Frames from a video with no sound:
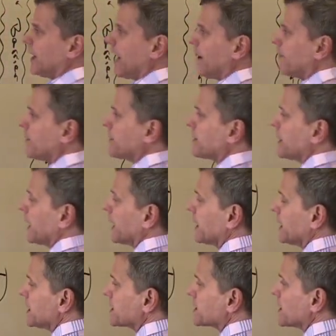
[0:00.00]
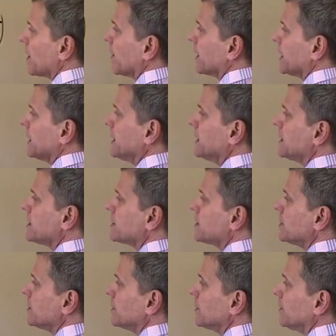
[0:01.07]
everything is going
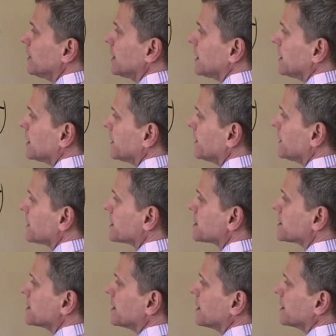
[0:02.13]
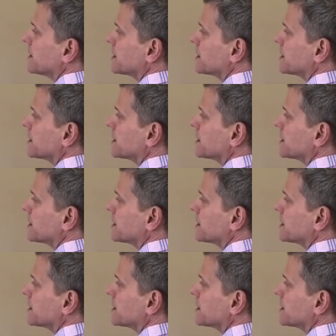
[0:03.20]
into this